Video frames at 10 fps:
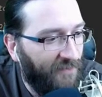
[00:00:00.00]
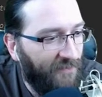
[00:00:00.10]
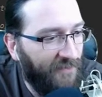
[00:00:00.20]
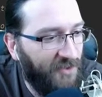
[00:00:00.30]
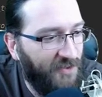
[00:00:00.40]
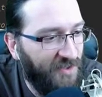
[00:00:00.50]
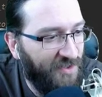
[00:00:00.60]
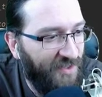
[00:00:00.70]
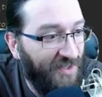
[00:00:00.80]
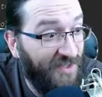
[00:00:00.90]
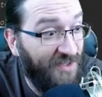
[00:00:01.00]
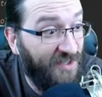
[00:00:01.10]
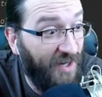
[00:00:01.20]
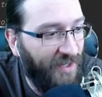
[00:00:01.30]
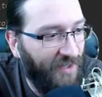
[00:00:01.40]
First question, is it
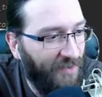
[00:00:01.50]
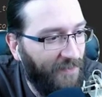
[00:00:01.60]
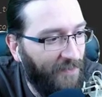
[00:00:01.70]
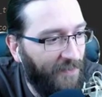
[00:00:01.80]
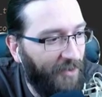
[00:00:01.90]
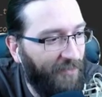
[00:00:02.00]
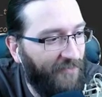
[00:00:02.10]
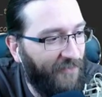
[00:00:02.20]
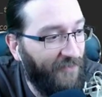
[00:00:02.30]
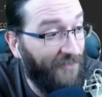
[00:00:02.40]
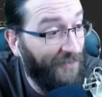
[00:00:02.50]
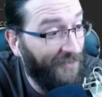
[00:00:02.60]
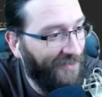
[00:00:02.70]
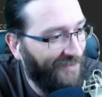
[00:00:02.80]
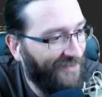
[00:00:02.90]
shiny? Will there be free
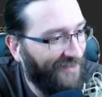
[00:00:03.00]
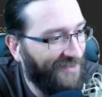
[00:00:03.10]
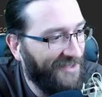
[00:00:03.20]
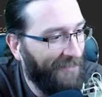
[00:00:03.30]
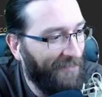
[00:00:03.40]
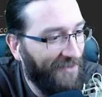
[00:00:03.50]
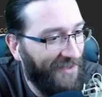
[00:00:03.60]
food? Does it come with a